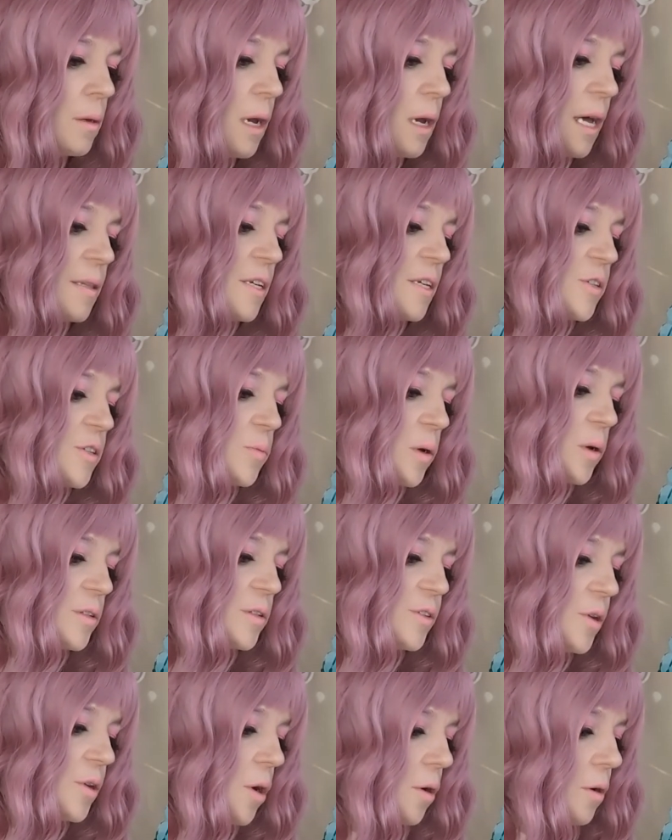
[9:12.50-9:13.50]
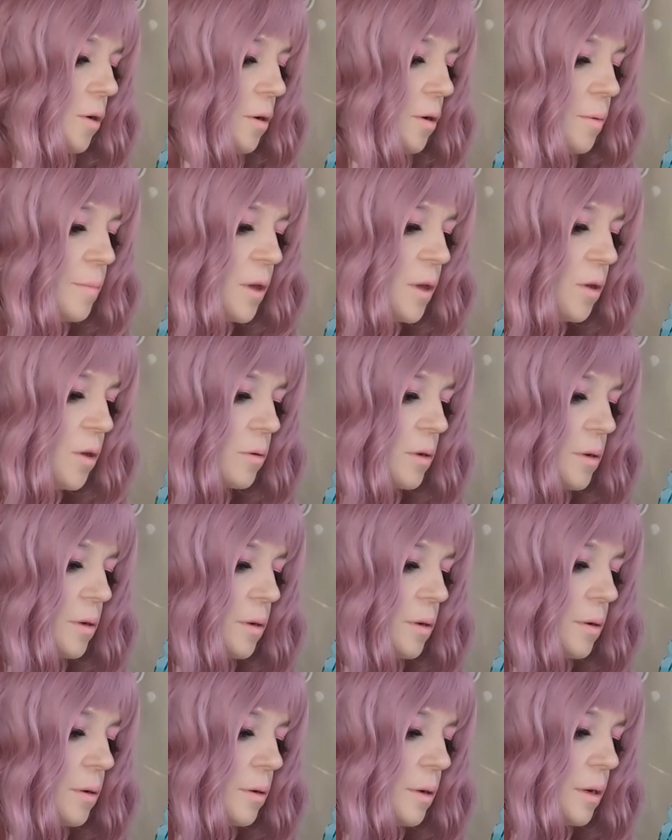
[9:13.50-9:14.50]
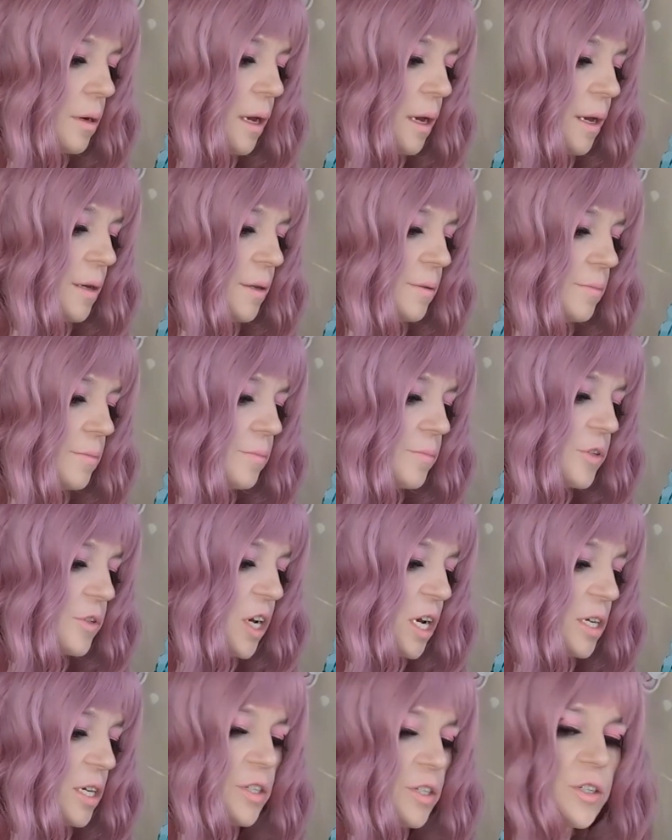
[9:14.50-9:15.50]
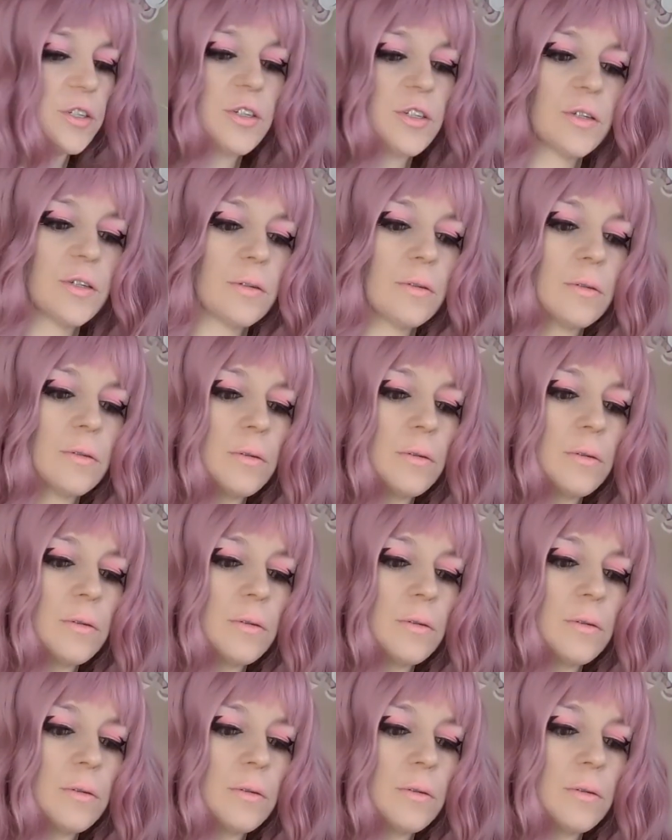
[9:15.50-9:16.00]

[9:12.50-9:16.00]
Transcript: And this one's Sakura milk. It tastes